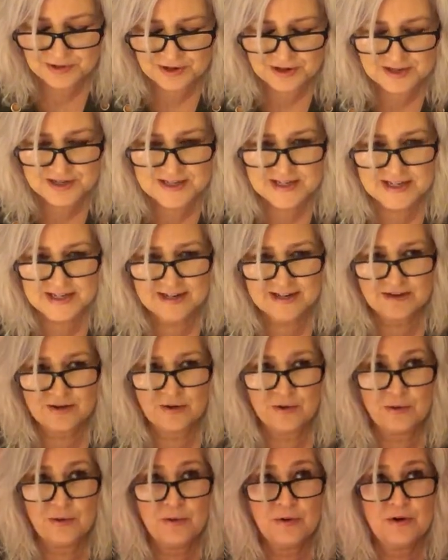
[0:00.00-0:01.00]
person
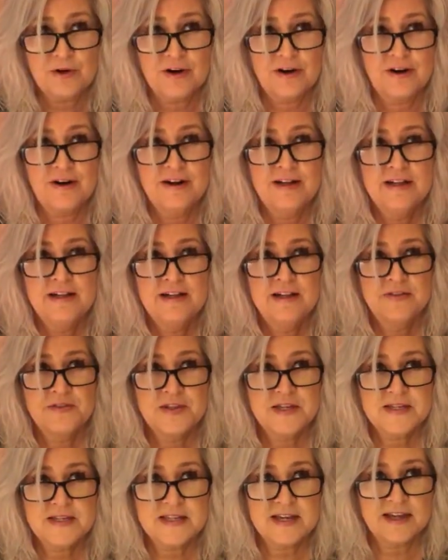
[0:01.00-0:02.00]
or
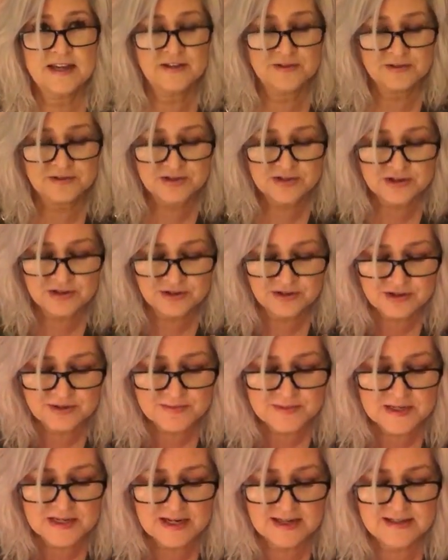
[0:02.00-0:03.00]
this other
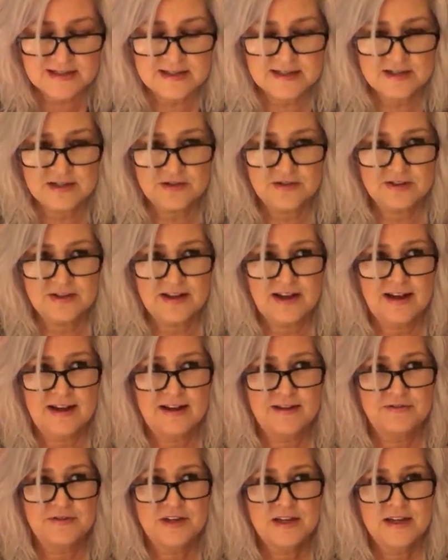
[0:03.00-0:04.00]
circumstance in your
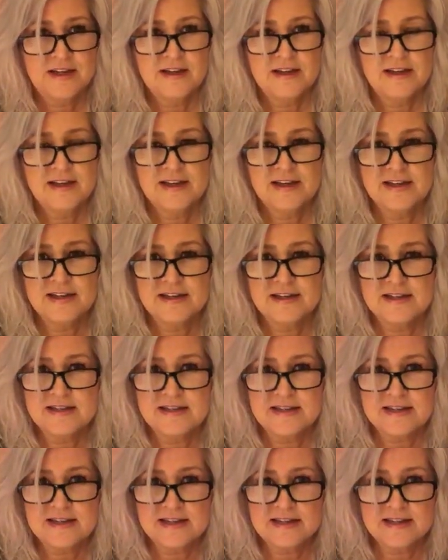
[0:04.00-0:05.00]
life
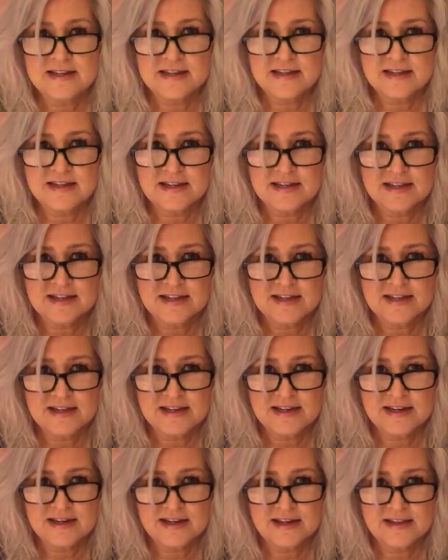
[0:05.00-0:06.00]
is
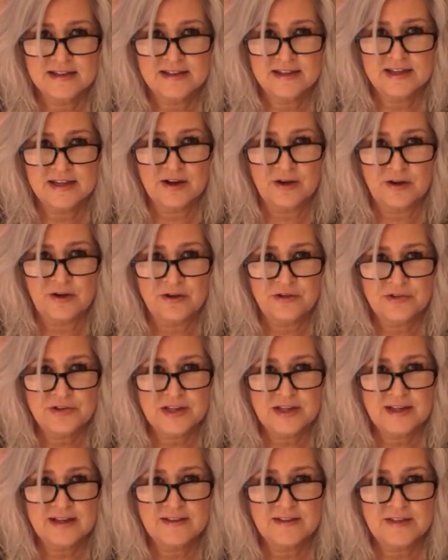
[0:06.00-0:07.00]
the
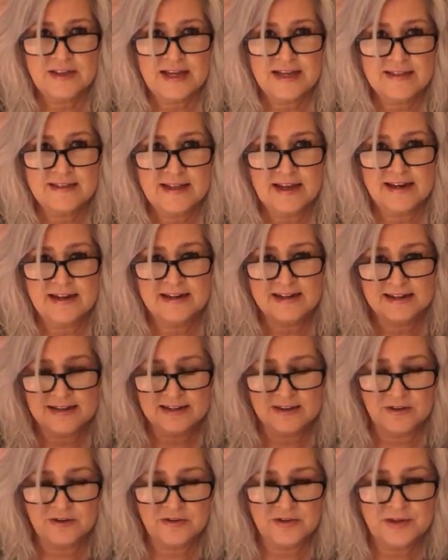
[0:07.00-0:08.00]
only thing that it,
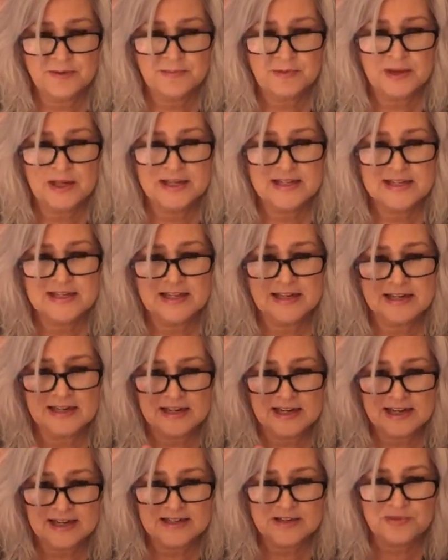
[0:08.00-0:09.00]
only place that
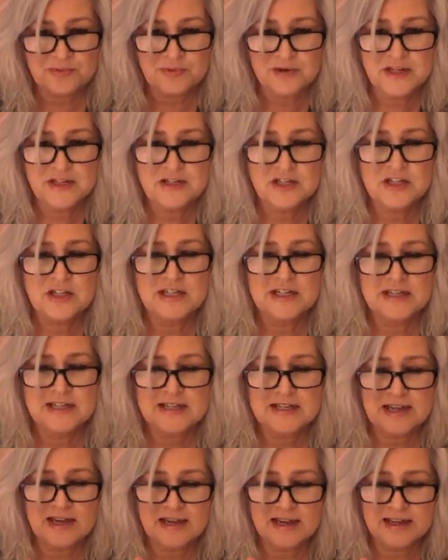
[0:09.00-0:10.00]
it has reached
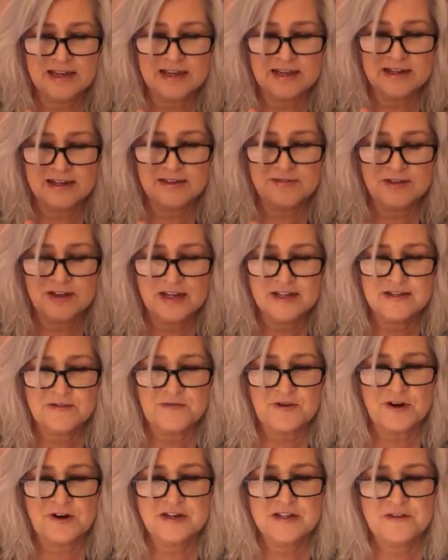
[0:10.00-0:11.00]
is in, as
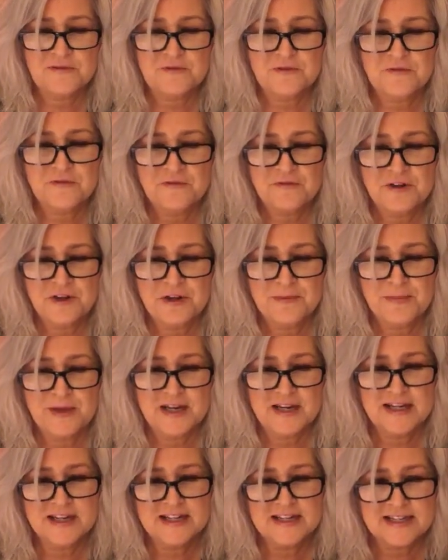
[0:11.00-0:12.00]
far as
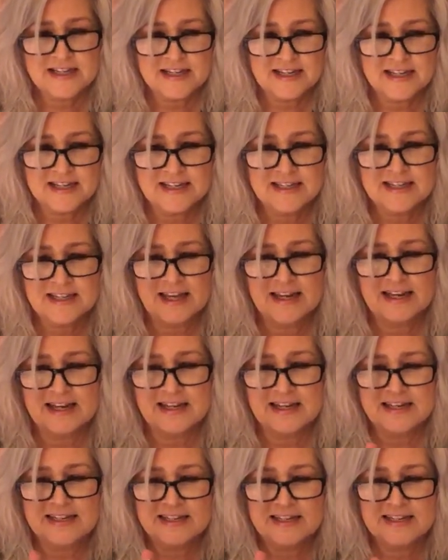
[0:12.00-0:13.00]
fulfillment, is like
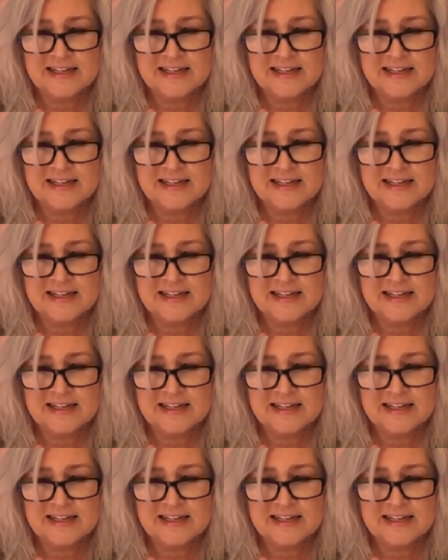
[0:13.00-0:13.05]
an